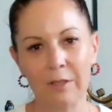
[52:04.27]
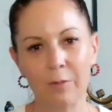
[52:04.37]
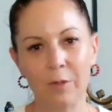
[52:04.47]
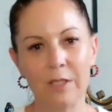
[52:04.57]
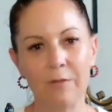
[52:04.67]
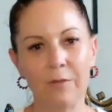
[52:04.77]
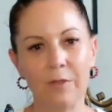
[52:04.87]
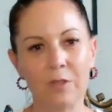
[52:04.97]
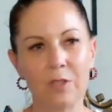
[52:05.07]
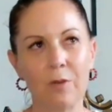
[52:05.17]
The body
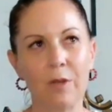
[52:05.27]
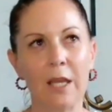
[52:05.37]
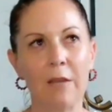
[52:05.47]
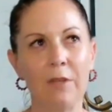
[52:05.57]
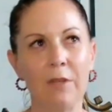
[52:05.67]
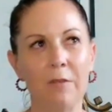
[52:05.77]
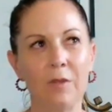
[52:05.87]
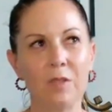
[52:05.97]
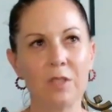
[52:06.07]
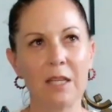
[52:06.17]
feels so heavy, it
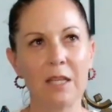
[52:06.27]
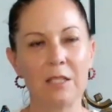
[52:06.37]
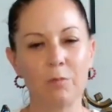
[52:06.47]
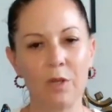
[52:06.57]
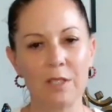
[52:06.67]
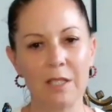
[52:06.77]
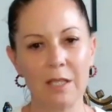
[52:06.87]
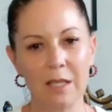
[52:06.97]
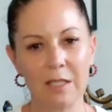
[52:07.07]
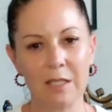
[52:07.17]
feels like it's
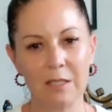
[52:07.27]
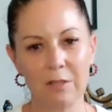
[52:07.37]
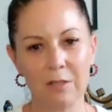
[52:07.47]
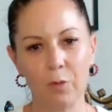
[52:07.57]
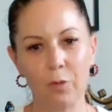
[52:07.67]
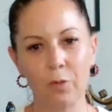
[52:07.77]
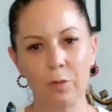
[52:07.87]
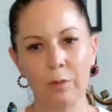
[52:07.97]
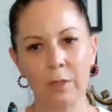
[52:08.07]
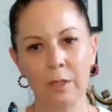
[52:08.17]
pressing against the floor.
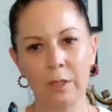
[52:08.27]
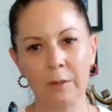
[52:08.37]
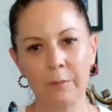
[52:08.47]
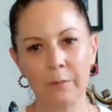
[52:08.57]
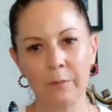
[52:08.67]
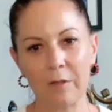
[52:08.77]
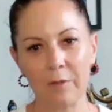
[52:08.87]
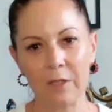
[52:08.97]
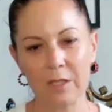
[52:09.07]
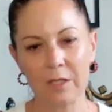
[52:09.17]
It
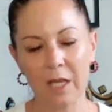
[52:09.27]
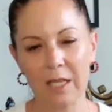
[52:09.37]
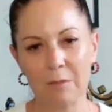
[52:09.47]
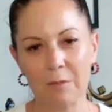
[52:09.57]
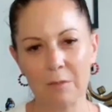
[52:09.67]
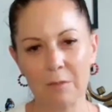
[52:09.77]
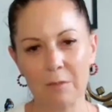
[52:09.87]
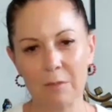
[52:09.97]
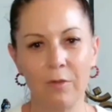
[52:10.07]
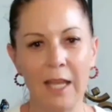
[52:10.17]
feels like it's made
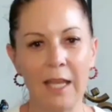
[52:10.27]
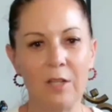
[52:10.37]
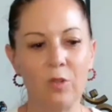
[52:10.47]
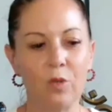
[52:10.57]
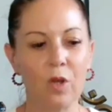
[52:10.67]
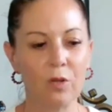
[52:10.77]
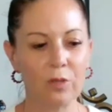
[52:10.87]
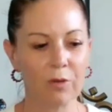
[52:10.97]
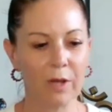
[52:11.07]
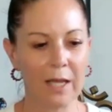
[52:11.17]
out of lead or
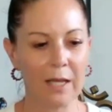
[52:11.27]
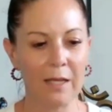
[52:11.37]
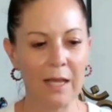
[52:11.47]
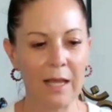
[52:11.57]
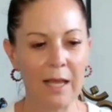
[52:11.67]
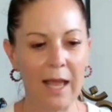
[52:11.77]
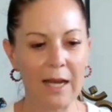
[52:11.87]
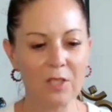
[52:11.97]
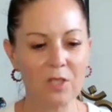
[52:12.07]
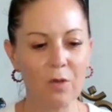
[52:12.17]
concrete,
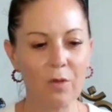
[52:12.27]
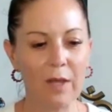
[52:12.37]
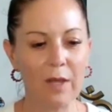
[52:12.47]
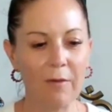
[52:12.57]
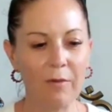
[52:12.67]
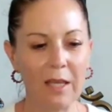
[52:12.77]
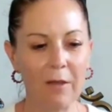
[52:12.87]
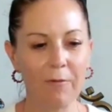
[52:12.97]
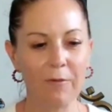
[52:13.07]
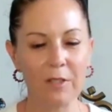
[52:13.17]
and it's so heavy
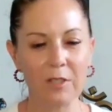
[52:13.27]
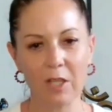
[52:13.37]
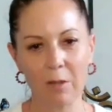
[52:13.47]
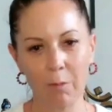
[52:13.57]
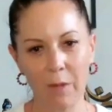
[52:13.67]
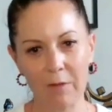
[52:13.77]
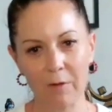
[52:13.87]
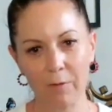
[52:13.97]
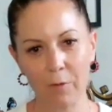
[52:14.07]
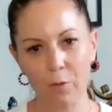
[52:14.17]
it feels like it may
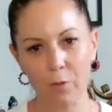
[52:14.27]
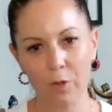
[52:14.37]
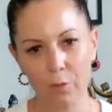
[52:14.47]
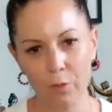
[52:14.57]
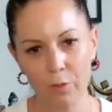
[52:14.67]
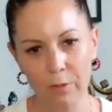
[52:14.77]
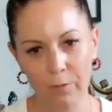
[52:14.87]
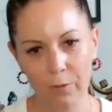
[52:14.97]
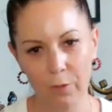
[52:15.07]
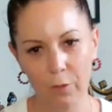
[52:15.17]
even fall through the
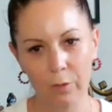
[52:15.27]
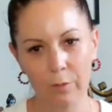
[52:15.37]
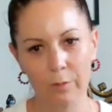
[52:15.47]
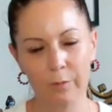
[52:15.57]
floor.